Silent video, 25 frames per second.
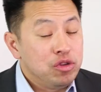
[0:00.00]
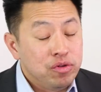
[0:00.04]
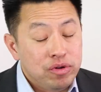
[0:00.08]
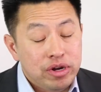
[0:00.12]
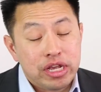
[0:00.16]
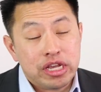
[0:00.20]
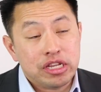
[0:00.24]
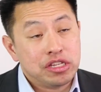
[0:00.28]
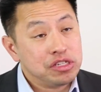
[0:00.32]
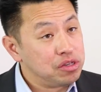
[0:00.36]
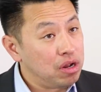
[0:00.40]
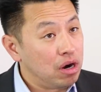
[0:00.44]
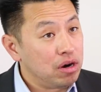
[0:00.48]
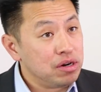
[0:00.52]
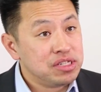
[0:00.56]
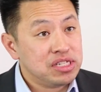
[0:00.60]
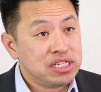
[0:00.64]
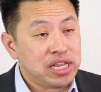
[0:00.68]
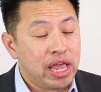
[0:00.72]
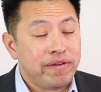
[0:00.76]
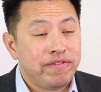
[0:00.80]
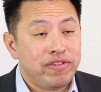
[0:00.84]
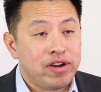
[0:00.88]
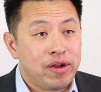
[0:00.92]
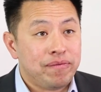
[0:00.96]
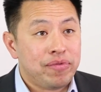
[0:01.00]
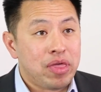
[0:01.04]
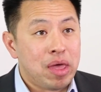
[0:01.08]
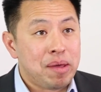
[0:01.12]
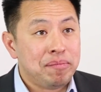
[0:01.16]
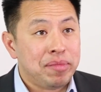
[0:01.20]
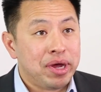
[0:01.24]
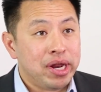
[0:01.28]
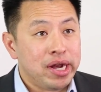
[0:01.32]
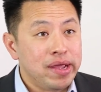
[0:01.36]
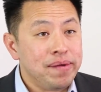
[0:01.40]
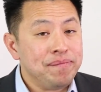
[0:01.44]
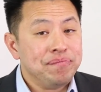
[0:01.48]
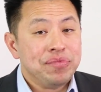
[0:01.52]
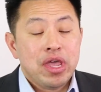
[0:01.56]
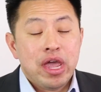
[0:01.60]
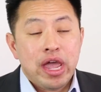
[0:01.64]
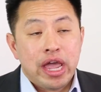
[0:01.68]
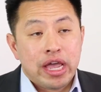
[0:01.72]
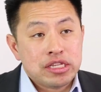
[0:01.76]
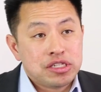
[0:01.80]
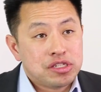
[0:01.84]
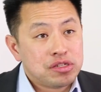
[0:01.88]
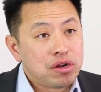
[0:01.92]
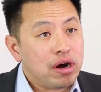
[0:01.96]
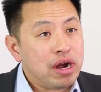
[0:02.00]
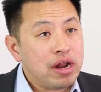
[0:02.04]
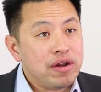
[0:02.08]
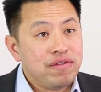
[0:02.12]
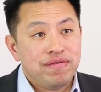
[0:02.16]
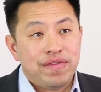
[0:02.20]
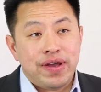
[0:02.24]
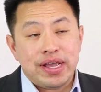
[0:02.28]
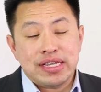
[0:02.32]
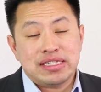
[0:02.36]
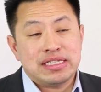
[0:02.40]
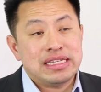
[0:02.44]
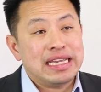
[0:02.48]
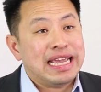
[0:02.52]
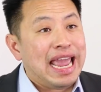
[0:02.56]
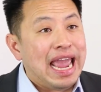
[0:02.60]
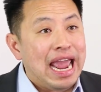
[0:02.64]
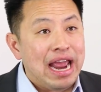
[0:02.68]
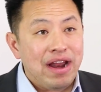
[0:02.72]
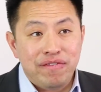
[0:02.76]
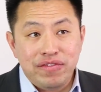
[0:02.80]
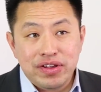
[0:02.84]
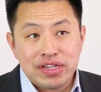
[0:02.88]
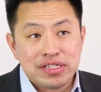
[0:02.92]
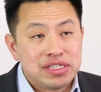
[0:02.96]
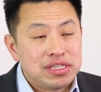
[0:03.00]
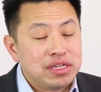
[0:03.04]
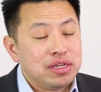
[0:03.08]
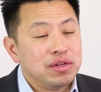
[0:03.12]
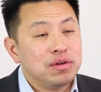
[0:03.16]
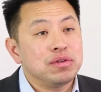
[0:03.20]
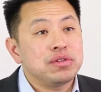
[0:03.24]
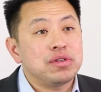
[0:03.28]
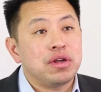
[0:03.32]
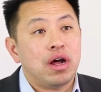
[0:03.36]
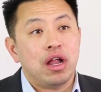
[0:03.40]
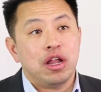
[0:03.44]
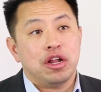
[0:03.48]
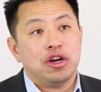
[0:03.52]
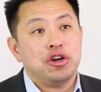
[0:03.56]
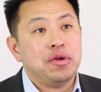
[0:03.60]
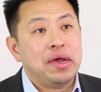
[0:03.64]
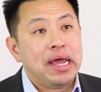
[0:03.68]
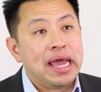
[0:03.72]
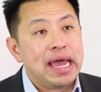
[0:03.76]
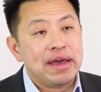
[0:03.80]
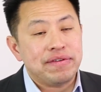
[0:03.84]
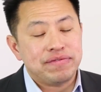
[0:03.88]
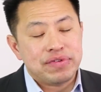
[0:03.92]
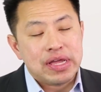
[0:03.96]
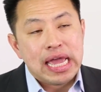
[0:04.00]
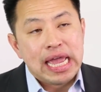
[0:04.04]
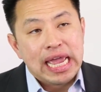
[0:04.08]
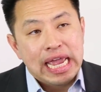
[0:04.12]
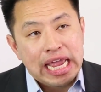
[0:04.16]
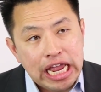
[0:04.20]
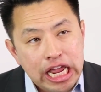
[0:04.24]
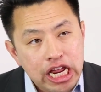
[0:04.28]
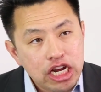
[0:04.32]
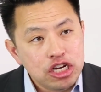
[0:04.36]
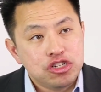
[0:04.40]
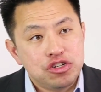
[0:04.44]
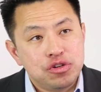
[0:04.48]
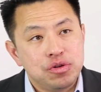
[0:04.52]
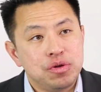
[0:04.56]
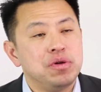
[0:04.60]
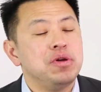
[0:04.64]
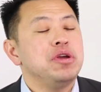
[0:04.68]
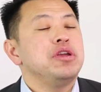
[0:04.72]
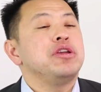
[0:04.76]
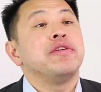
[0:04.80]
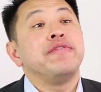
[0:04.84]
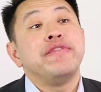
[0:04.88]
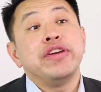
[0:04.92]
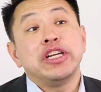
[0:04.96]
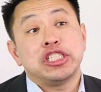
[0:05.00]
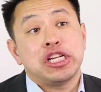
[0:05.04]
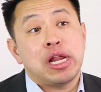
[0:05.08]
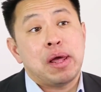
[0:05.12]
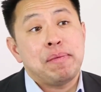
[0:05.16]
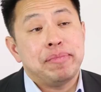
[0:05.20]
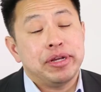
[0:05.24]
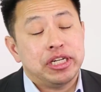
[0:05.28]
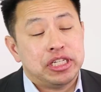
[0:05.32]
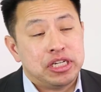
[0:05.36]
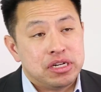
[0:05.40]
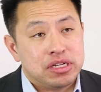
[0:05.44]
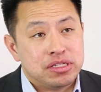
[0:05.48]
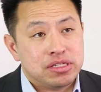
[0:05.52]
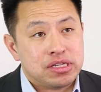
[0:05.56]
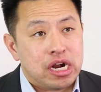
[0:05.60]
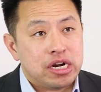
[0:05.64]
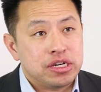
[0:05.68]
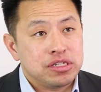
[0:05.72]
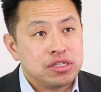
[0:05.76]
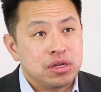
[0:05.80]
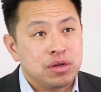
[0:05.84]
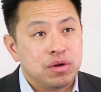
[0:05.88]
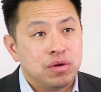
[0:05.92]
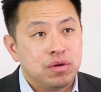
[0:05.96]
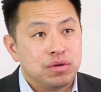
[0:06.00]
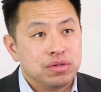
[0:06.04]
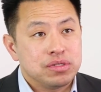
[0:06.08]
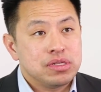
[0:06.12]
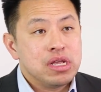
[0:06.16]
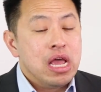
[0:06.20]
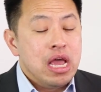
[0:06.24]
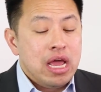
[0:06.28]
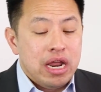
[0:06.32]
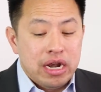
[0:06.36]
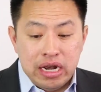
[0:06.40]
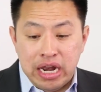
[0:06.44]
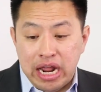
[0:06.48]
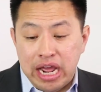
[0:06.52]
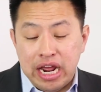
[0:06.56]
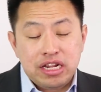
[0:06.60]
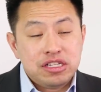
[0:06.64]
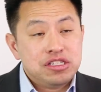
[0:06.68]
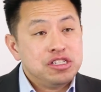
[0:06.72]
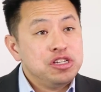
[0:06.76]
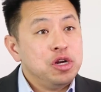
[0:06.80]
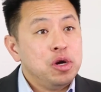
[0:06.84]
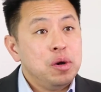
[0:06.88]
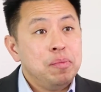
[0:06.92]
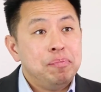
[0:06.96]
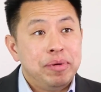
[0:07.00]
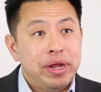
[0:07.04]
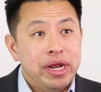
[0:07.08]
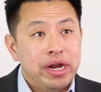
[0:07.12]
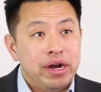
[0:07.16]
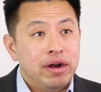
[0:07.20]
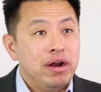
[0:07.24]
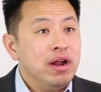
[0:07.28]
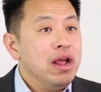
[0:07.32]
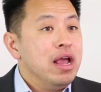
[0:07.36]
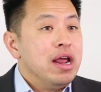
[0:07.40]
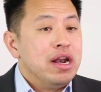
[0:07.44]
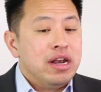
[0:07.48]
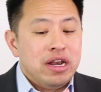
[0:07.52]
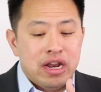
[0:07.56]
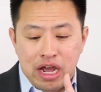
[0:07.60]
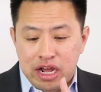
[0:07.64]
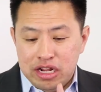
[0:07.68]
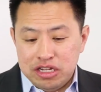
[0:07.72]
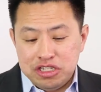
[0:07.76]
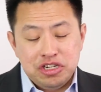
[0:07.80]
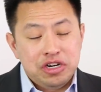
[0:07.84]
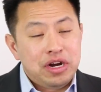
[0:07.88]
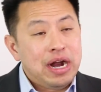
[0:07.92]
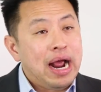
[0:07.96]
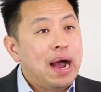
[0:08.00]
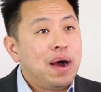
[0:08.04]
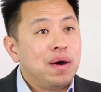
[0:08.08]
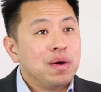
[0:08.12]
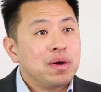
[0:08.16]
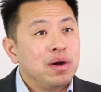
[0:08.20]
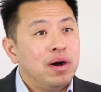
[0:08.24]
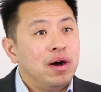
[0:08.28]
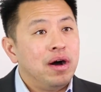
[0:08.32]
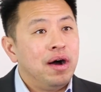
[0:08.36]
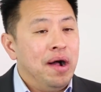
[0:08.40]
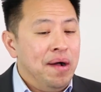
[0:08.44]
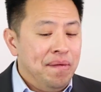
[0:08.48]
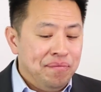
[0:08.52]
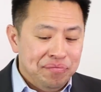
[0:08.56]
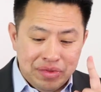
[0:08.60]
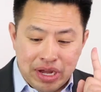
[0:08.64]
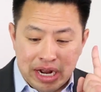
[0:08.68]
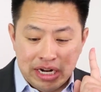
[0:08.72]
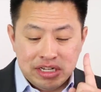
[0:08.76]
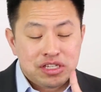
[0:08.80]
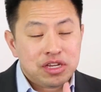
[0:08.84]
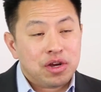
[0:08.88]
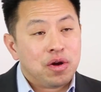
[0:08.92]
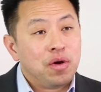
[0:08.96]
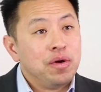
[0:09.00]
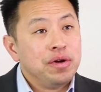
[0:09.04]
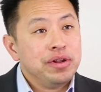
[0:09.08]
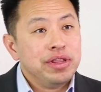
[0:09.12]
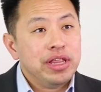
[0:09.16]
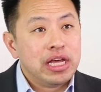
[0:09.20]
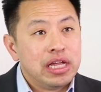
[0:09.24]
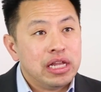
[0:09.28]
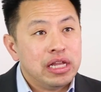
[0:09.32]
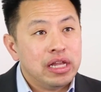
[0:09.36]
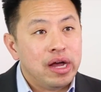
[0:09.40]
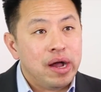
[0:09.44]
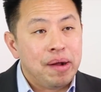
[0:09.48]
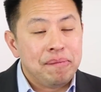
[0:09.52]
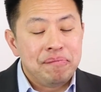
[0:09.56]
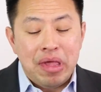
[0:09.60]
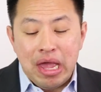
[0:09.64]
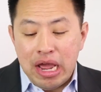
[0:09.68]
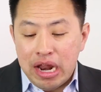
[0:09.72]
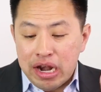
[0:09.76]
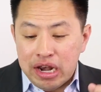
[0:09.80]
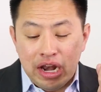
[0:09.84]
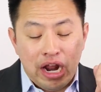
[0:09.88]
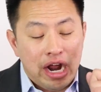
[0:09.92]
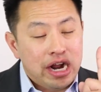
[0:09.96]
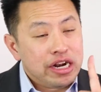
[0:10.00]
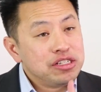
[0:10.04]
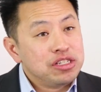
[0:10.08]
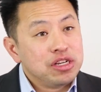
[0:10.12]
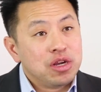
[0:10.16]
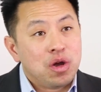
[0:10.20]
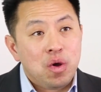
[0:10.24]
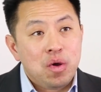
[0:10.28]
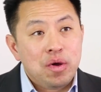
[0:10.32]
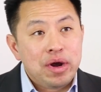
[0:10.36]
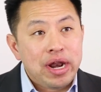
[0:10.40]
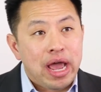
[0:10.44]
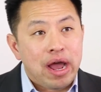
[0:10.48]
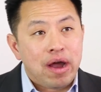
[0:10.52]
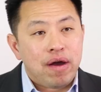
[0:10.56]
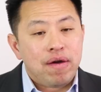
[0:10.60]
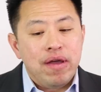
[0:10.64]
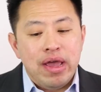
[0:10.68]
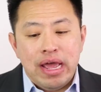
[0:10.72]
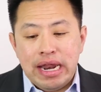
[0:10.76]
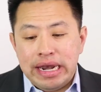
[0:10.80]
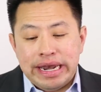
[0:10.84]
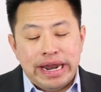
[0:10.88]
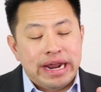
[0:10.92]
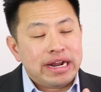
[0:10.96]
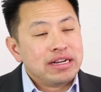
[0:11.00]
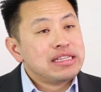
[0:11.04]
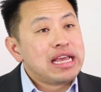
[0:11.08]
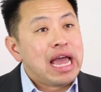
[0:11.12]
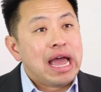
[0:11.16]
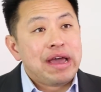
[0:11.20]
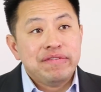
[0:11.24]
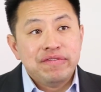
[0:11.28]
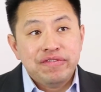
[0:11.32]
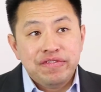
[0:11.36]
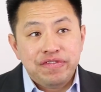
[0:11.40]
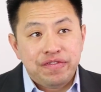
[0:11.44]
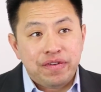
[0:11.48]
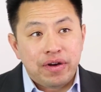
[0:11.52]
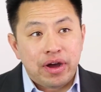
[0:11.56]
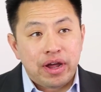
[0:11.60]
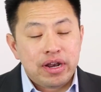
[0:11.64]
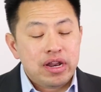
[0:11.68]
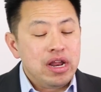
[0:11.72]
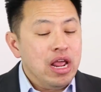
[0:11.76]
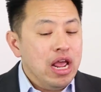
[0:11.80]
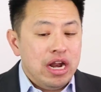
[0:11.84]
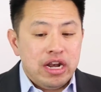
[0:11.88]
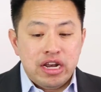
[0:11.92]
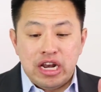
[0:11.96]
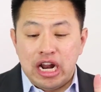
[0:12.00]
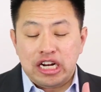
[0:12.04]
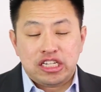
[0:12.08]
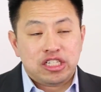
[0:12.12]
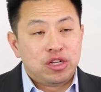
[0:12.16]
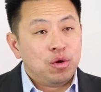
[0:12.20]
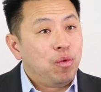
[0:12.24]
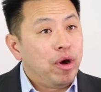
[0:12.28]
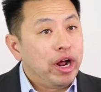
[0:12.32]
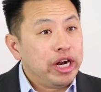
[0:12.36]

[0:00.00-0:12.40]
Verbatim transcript: You need to start saving up that money and start investing every single dollar you have into your vision, ambition, desires, and goals. Not into your beer, not into your alcohol, not into going club, not into going out, not into having fun, not to